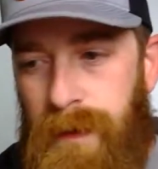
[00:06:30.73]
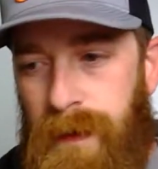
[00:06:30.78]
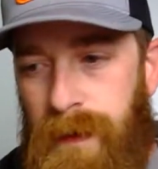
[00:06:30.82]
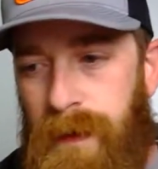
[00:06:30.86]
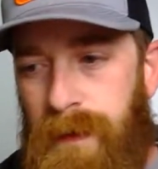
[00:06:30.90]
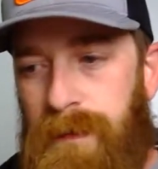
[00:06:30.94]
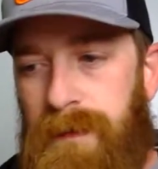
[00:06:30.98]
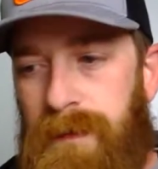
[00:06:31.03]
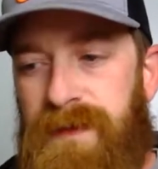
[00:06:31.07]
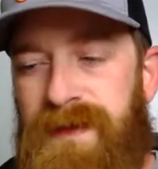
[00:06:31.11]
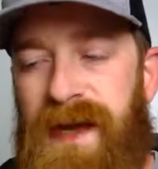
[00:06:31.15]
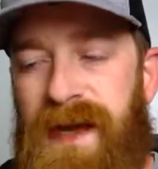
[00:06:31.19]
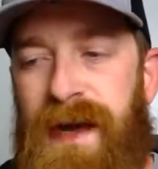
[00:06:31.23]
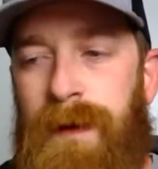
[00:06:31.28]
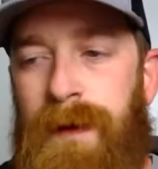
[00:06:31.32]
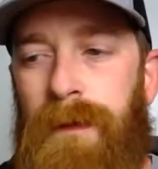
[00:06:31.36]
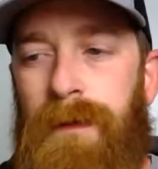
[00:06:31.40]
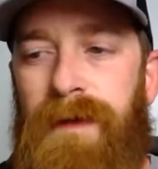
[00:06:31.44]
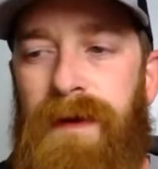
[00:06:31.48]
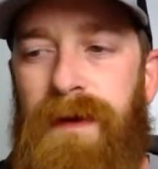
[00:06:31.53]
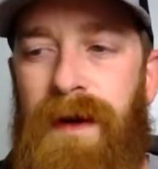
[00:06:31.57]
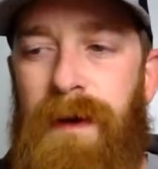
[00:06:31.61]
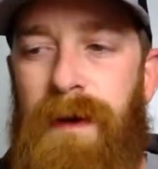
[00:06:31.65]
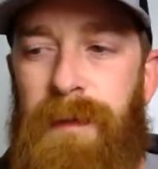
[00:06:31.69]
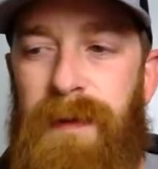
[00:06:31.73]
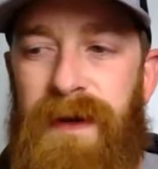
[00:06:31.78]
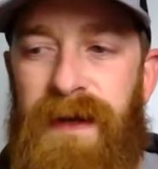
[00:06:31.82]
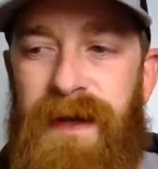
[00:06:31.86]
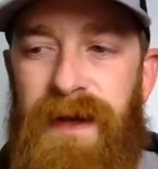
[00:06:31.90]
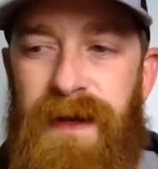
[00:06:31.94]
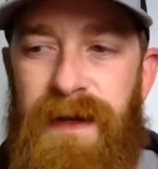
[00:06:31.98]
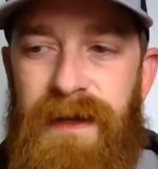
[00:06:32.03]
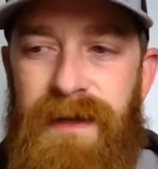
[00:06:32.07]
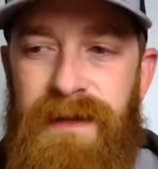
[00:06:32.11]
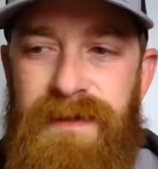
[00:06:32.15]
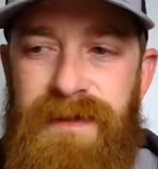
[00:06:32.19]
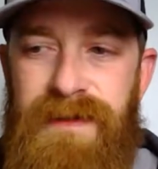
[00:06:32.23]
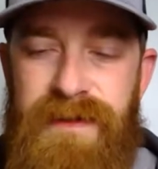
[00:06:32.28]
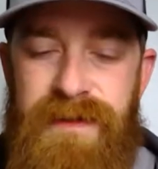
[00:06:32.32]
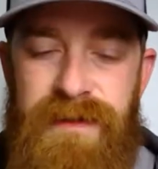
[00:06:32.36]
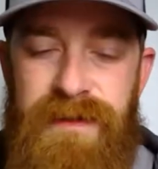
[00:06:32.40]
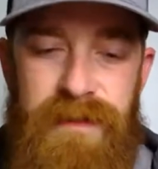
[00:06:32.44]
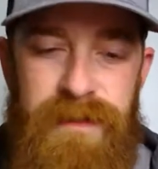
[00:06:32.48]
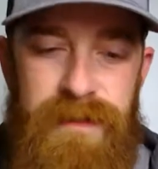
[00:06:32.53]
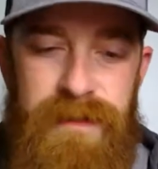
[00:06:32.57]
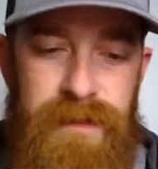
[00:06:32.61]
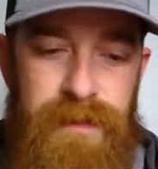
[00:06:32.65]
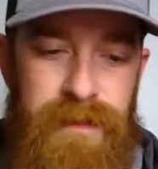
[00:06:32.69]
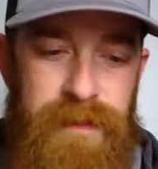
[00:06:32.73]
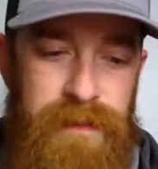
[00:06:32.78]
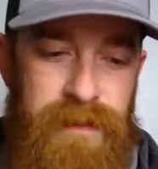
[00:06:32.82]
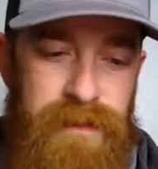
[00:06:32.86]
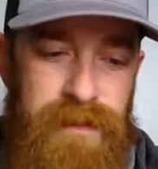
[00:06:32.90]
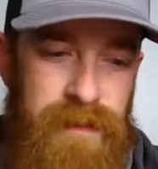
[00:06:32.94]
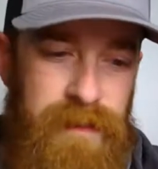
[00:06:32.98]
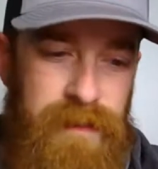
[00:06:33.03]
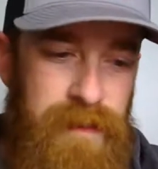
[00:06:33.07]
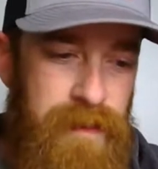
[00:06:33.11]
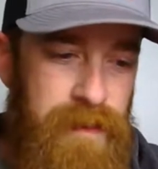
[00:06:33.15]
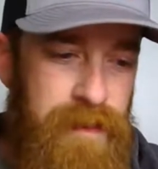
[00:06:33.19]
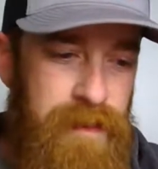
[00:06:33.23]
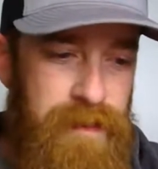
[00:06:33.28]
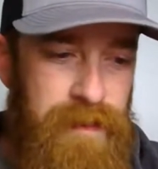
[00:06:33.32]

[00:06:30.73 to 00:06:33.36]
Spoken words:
other tackle companies, the